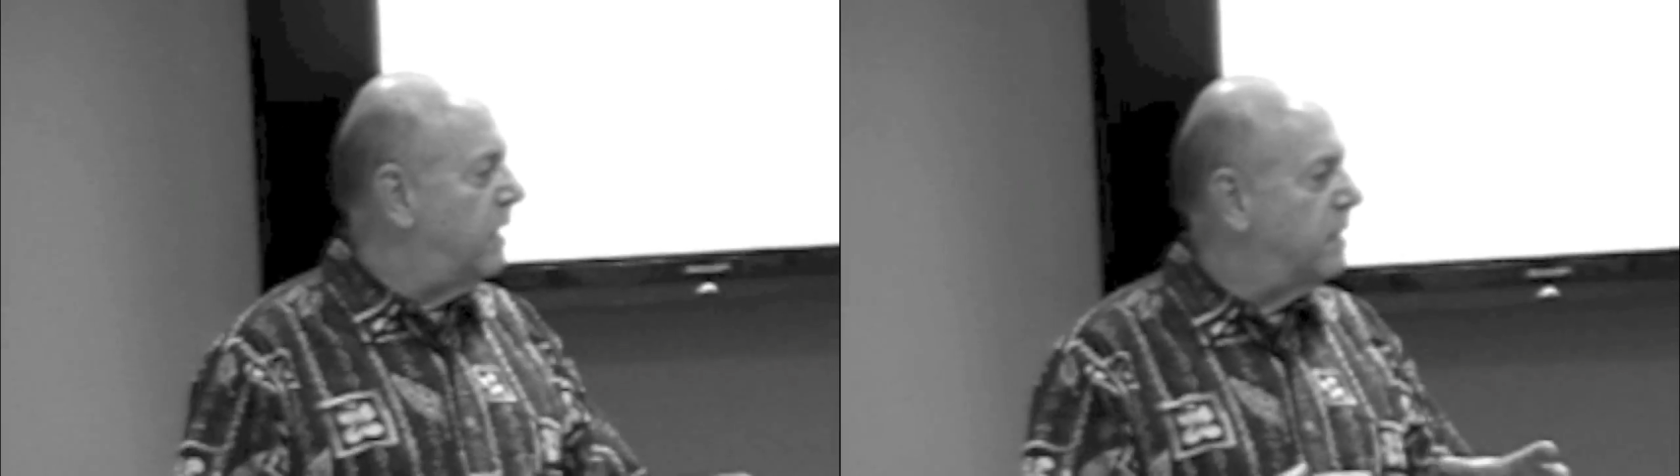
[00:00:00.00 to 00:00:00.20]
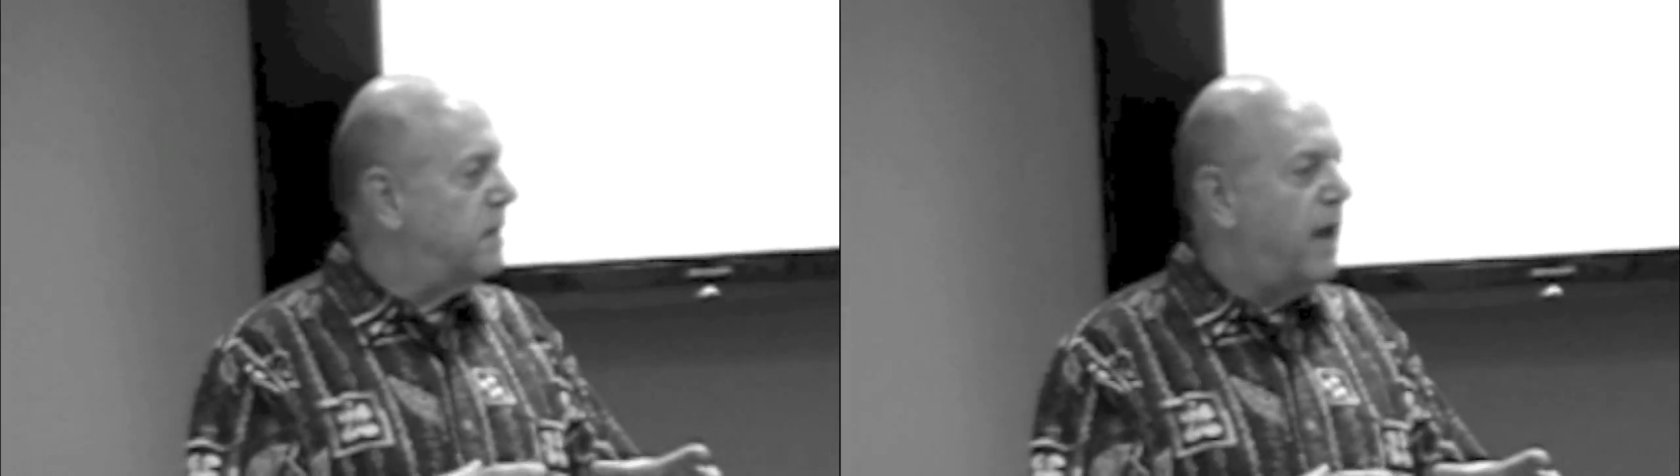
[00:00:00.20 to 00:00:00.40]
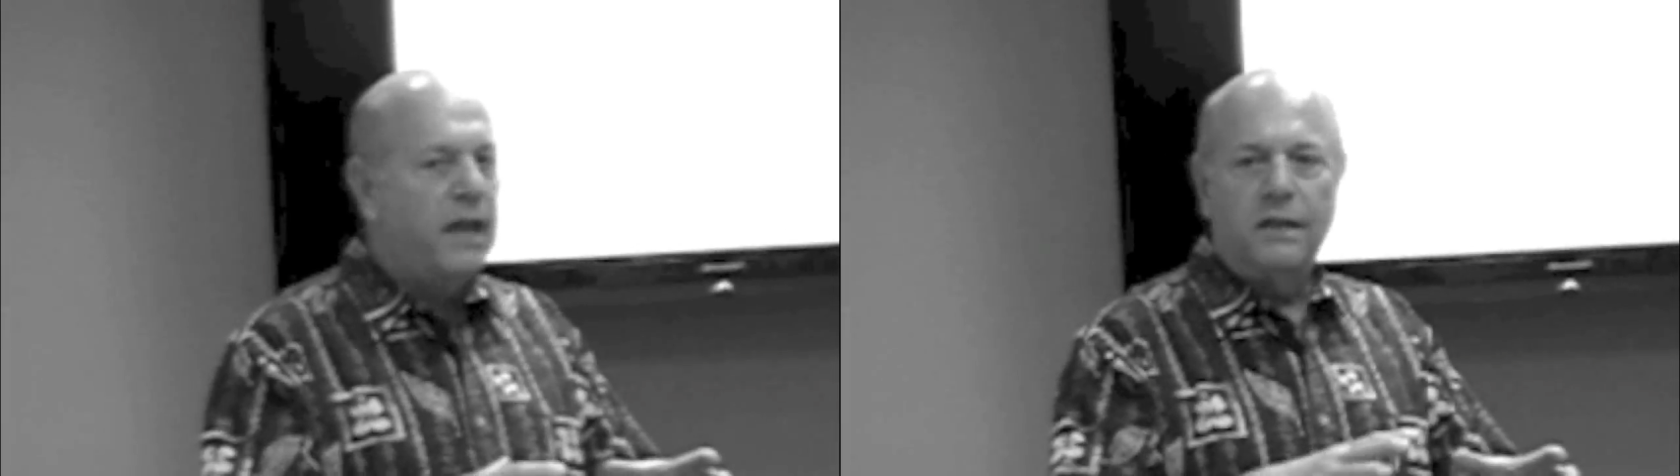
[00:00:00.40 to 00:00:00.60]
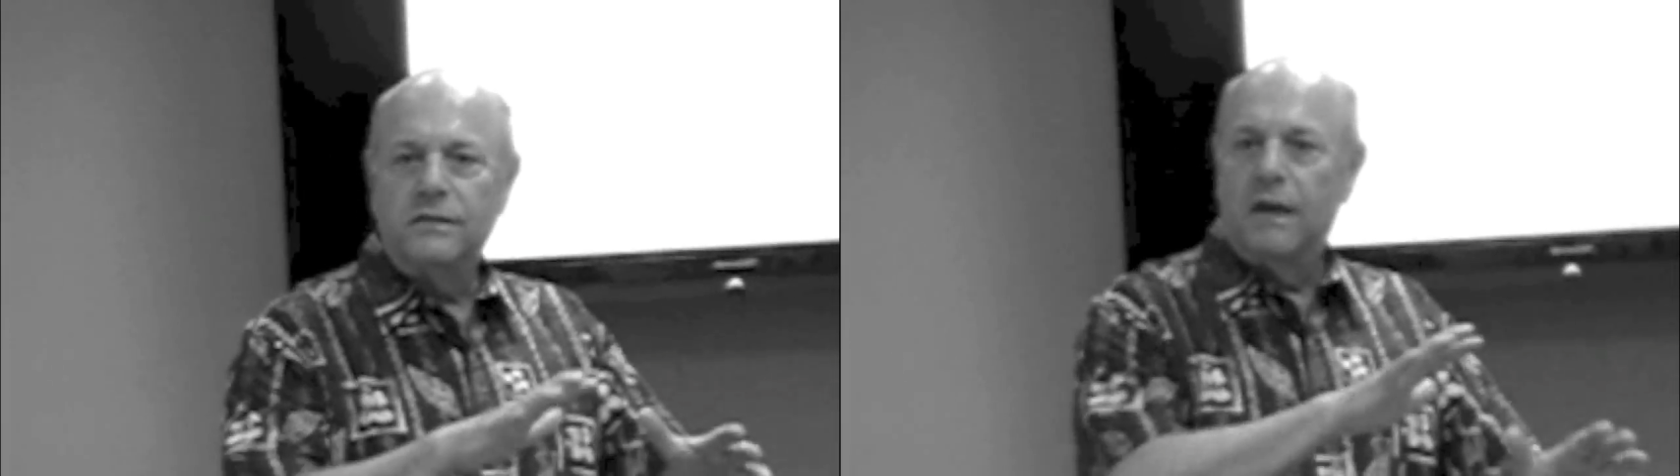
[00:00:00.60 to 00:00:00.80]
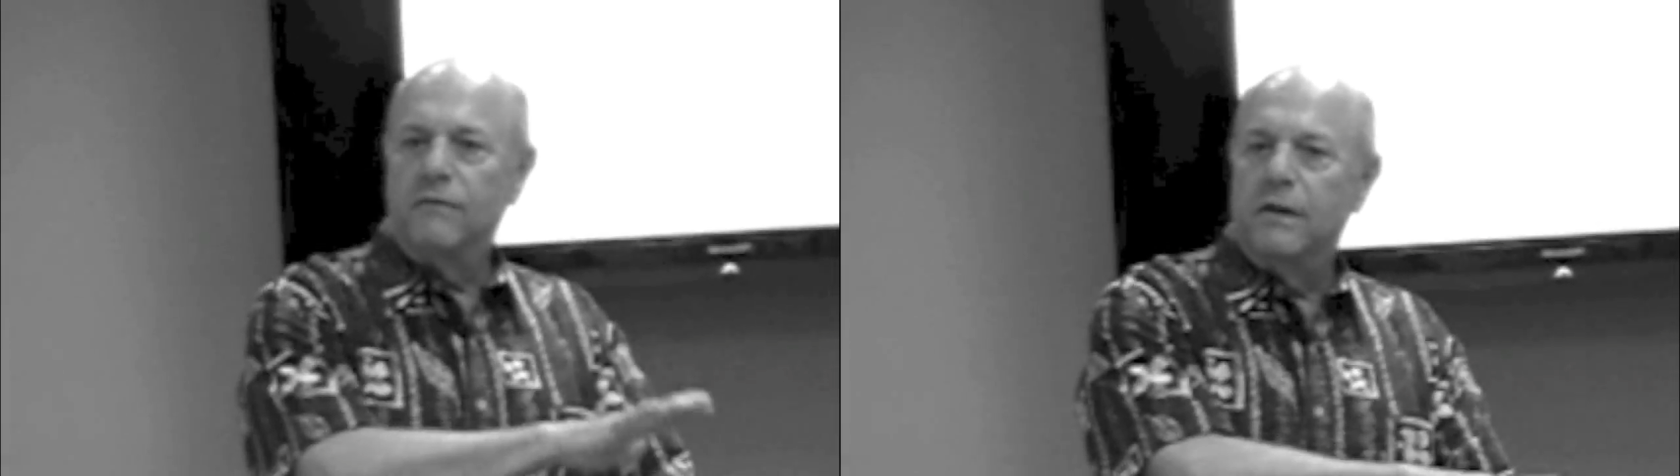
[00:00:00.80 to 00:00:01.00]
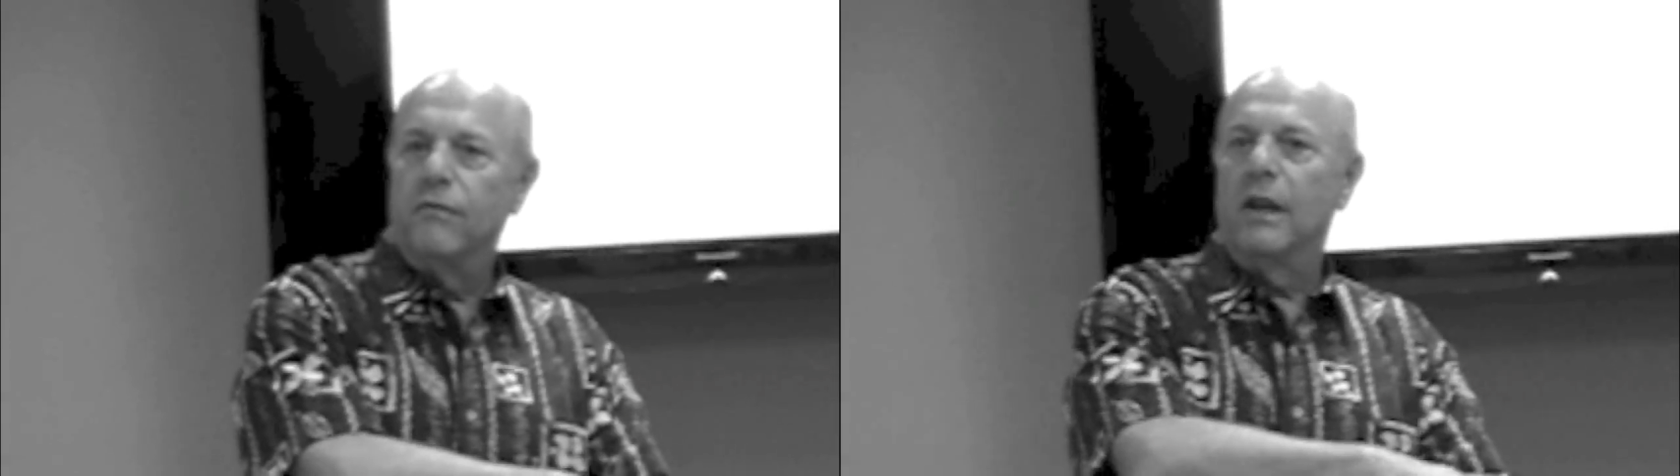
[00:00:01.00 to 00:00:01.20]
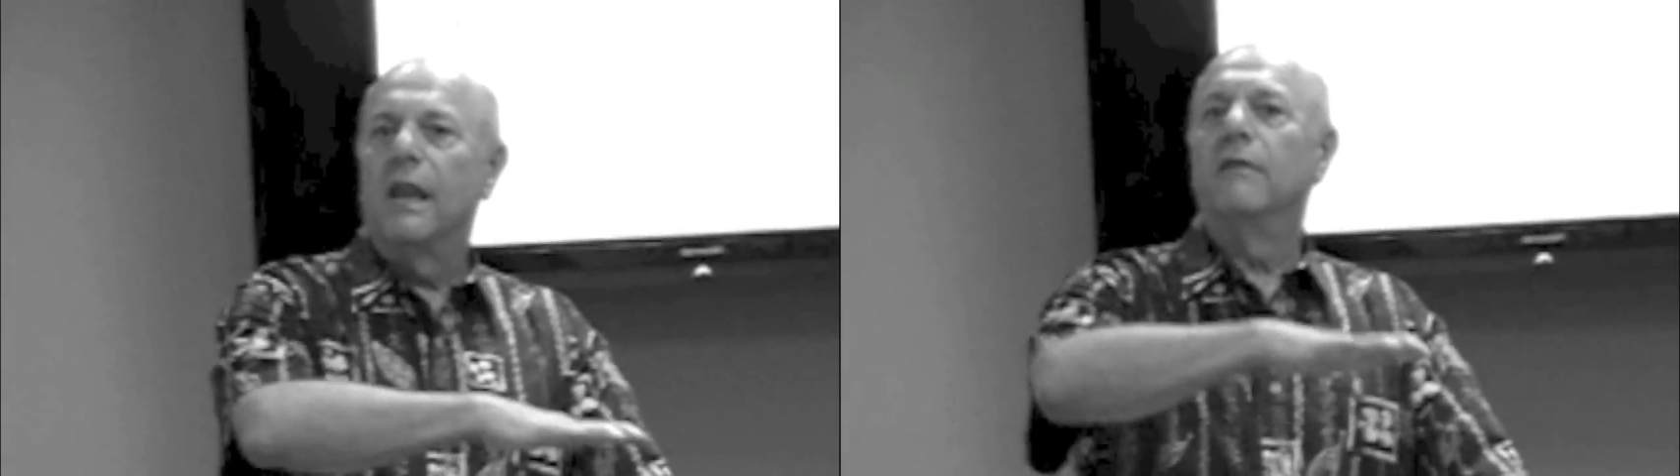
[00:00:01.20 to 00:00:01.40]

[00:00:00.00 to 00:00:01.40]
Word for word: and the Italians have different